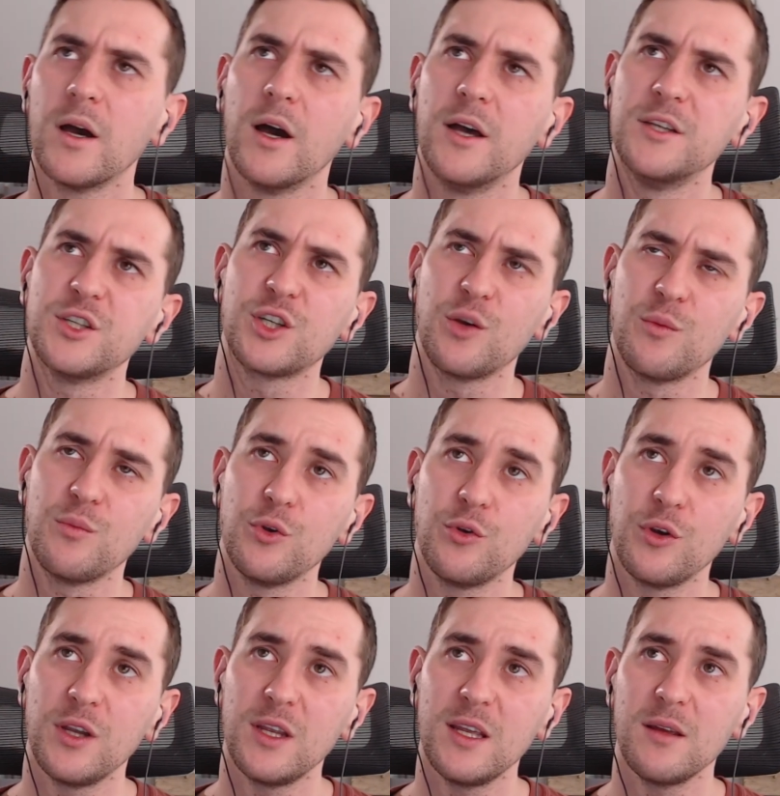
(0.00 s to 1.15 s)
It's a
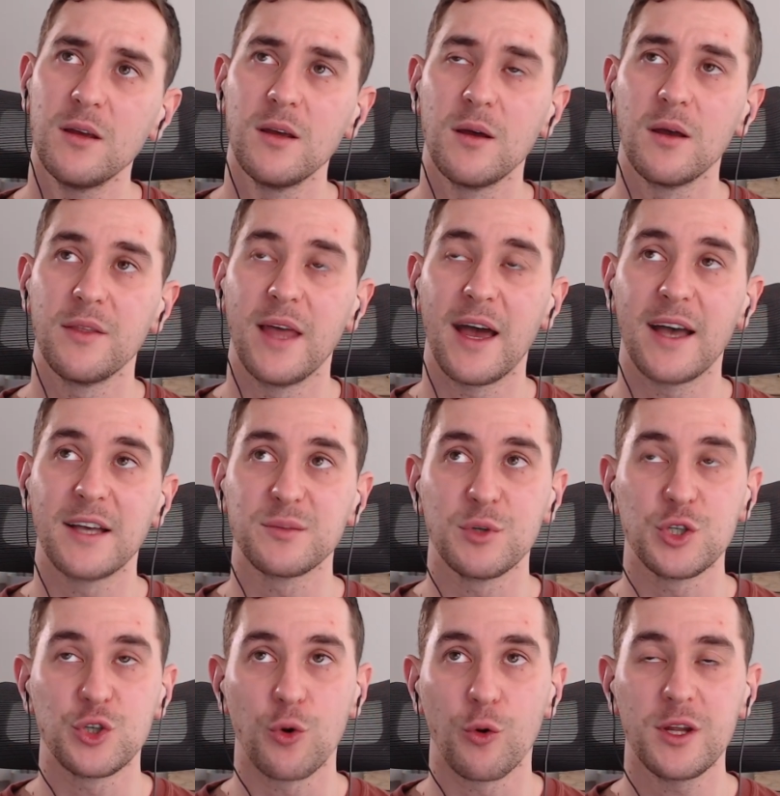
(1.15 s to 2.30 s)
community that has
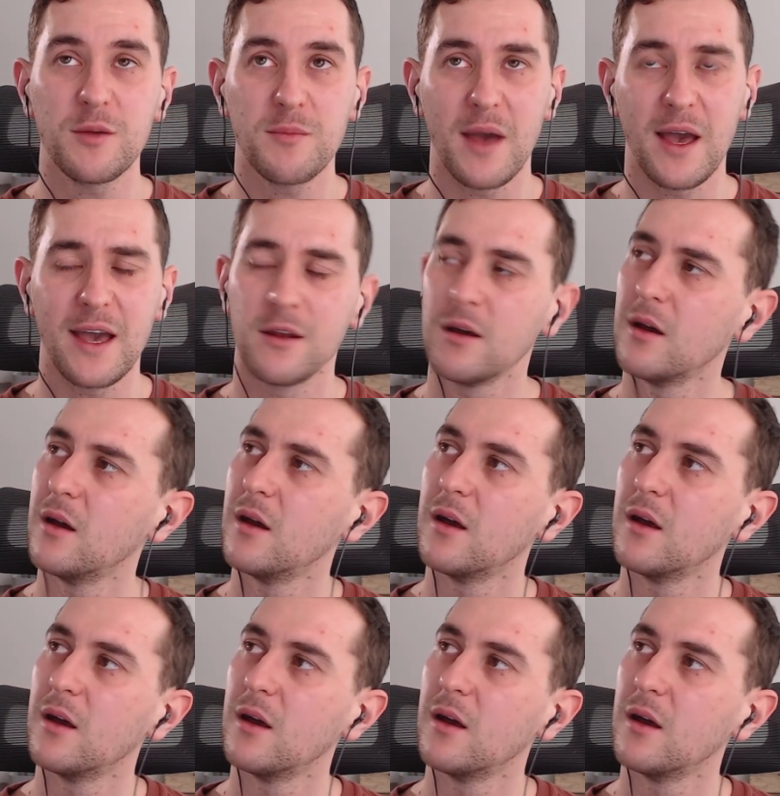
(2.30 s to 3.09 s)
majority men.